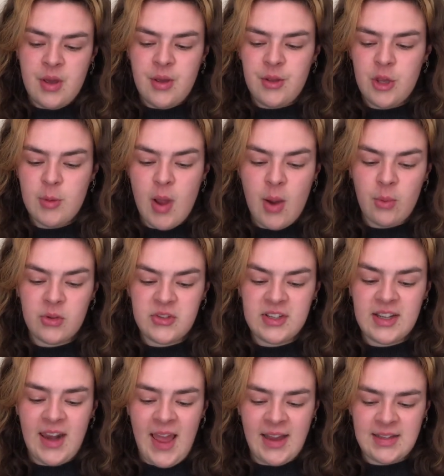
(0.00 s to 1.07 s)
You might want to
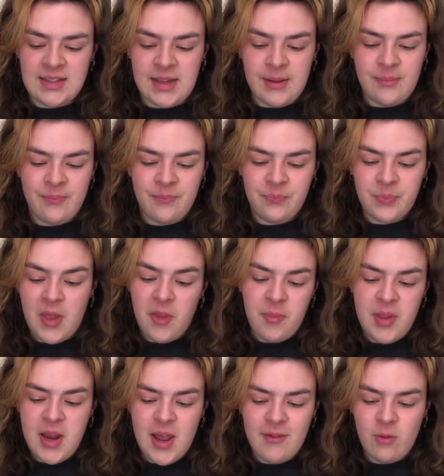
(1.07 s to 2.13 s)
collect it. It's
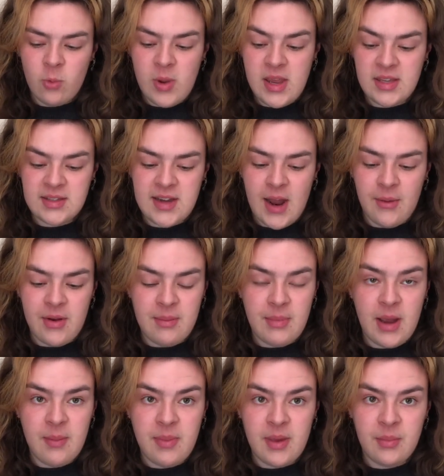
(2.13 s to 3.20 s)
been here for weeks now and it
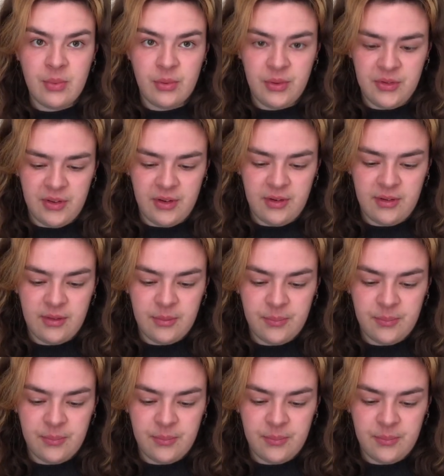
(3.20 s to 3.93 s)
might be important."